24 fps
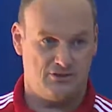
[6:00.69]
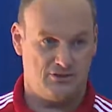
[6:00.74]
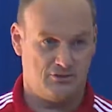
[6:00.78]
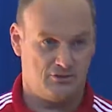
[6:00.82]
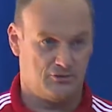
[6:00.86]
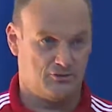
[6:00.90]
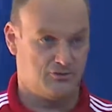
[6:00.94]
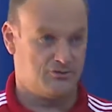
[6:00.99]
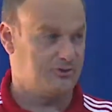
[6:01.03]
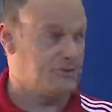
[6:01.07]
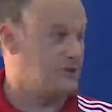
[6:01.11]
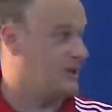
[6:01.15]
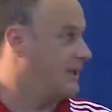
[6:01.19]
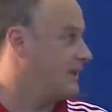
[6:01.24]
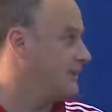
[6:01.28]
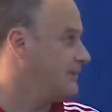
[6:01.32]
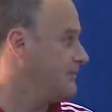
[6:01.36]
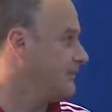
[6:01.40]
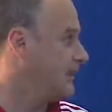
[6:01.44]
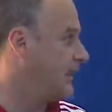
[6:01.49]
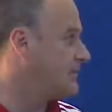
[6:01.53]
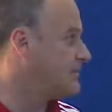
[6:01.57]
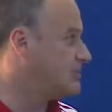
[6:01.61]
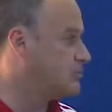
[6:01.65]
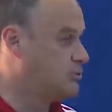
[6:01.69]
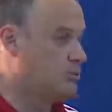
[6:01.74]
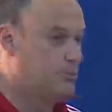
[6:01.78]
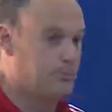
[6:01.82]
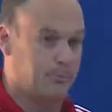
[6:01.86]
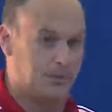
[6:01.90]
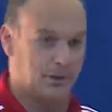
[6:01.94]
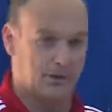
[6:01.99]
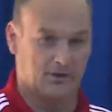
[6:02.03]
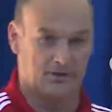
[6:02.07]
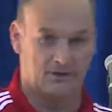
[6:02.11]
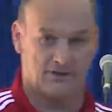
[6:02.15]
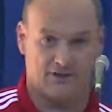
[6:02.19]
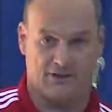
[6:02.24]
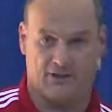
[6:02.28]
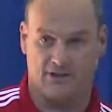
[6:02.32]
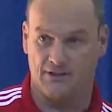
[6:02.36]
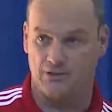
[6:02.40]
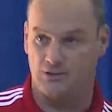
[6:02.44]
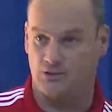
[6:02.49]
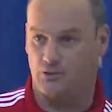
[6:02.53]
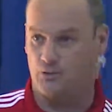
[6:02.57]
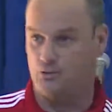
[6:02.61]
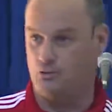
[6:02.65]
sustained by 2 pillars, and
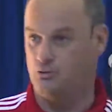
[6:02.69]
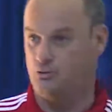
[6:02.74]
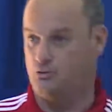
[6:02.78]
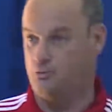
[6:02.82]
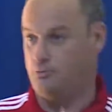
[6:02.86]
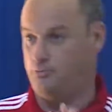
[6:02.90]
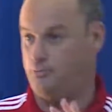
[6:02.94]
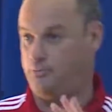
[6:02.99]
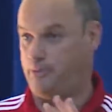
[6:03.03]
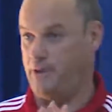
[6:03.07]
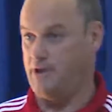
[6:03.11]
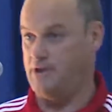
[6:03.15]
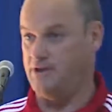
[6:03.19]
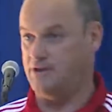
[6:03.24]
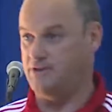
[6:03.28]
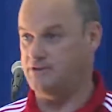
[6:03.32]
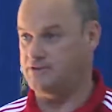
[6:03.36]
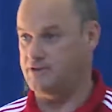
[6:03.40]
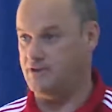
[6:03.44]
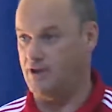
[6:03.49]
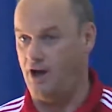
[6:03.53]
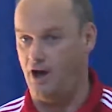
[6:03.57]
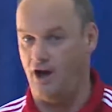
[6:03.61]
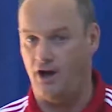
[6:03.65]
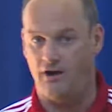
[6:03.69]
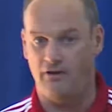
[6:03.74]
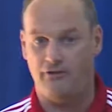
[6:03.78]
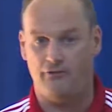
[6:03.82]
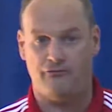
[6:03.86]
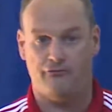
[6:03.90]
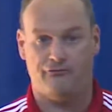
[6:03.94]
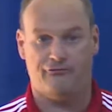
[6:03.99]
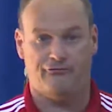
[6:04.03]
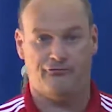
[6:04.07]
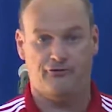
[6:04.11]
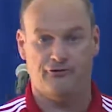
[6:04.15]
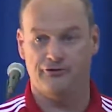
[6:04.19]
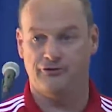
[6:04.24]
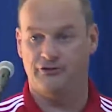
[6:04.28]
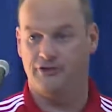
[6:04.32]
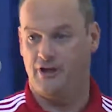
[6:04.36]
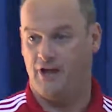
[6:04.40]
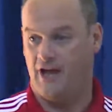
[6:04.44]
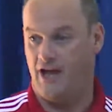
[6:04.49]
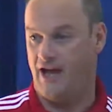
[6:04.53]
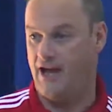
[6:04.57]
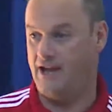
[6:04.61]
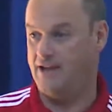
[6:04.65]
the 2 pillars are fun
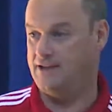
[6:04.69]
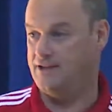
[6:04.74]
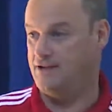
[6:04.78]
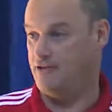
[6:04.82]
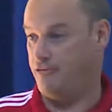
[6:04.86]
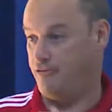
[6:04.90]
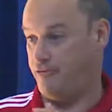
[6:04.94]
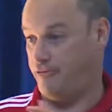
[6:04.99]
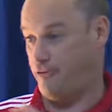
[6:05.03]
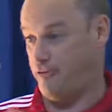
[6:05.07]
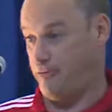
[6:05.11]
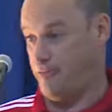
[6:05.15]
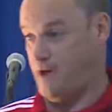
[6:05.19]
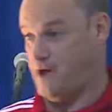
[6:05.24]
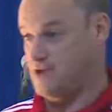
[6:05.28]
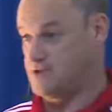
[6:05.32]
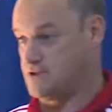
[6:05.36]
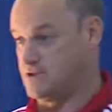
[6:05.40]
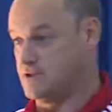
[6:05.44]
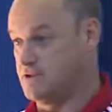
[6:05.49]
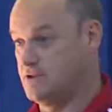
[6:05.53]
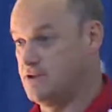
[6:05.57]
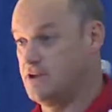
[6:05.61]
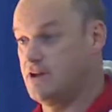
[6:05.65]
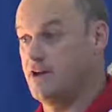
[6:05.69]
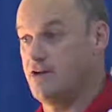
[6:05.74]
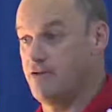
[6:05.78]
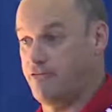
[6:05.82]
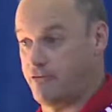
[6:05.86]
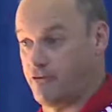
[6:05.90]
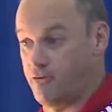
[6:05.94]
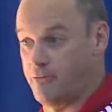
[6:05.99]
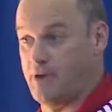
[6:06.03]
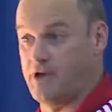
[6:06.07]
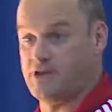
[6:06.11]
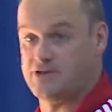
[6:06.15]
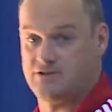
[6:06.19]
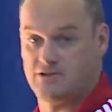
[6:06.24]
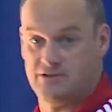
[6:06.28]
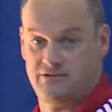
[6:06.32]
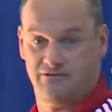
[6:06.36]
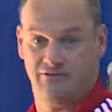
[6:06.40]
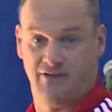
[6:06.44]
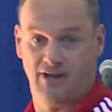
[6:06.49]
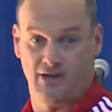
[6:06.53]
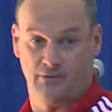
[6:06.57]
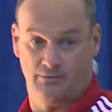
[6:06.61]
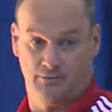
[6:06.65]
and formation. Formation
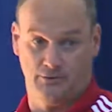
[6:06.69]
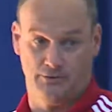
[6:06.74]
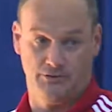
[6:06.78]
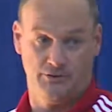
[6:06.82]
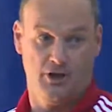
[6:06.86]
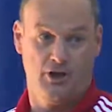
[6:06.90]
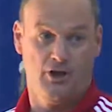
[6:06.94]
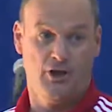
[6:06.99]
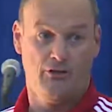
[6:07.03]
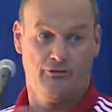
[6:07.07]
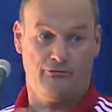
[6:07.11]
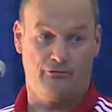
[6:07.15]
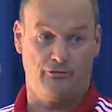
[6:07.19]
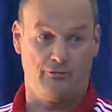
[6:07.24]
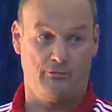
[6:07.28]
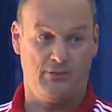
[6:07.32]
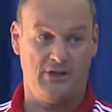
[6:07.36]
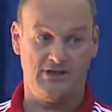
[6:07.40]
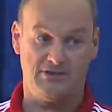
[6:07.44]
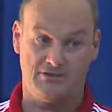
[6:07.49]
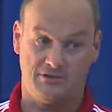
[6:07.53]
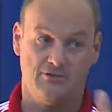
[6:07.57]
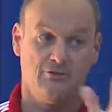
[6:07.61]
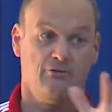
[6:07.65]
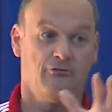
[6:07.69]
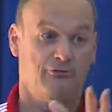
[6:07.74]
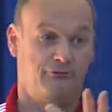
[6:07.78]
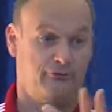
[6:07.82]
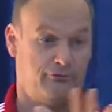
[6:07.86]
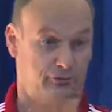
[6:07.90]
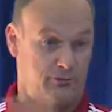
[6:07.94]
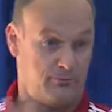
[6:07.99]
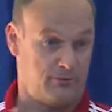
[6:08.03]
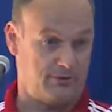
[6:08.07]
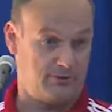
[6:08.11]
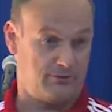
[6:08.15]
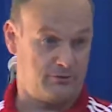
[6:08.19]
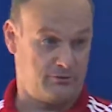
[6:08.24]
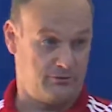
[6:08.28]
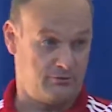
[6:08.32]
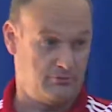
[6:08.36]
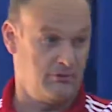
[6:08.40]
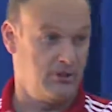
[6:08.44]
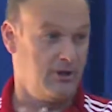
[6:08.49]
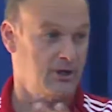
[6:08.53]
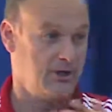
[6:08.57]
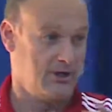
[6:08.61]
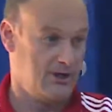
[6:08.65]
development, formation.
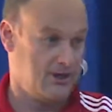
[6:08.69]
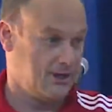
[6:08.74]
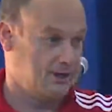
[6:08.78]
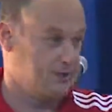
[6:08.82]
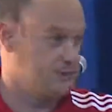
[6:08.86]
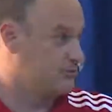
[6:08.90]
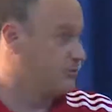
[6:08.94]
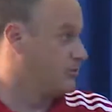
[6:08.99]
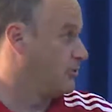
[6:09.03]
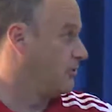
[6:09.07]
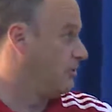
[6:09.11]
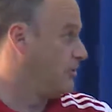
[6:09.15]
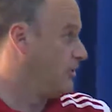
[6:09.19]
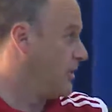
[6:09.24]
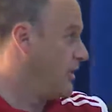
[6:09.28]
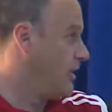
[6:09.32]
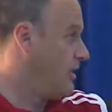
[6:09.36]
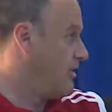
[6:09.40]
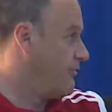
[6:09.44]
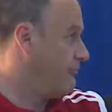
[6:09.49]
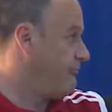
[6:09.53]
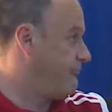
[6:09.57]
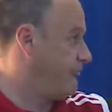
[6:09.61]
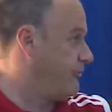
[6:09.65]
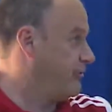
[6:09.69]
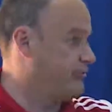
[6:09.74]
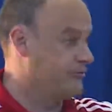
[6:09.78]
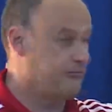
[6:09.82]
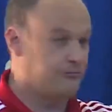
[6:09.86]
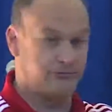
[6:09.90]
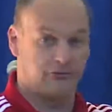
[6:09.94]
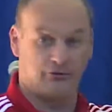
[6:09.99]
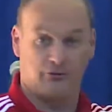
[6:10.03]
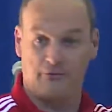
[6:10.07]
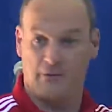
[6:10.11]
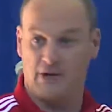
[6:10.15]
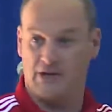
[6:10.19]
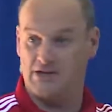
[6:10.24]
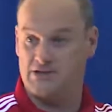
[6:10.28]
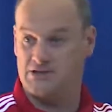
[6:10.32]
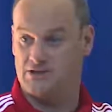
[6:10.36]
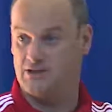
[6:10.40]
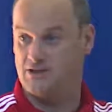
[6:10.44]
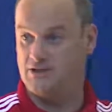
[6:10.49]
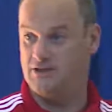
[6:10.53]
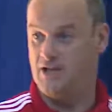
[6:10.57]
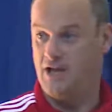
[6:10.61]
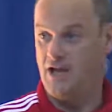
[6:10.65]
So fun,
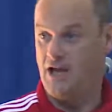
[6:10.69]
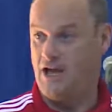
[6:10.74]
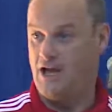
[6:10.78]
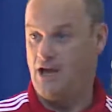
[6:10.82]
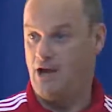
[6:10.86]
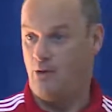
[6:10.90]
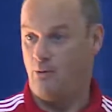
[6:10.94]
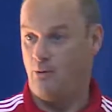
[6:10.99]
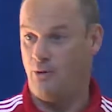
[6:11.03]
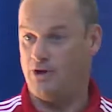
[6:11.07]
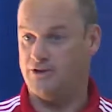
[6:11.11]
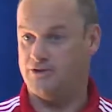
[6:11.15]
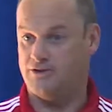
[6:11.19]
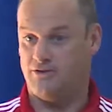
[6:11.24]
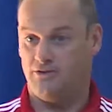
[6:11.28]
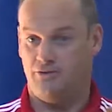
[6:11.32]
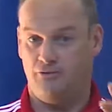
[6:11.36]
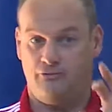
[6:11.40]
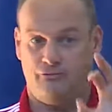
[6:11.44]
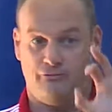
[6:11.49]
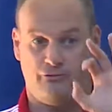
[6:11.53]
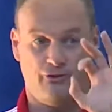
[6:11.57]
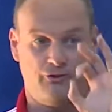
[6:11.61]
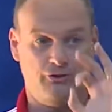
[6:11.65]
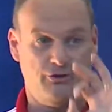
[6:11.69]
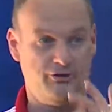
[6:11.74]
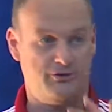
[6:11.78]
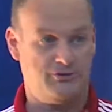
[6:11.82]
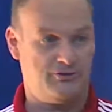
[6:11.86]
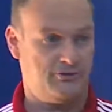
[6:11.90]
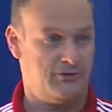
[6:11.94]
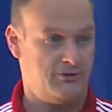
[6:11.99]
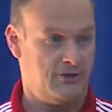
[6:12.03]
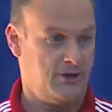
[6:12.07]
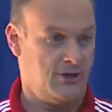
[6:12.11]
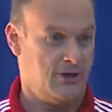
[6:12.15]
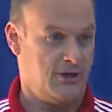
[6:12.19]
formation was, for us,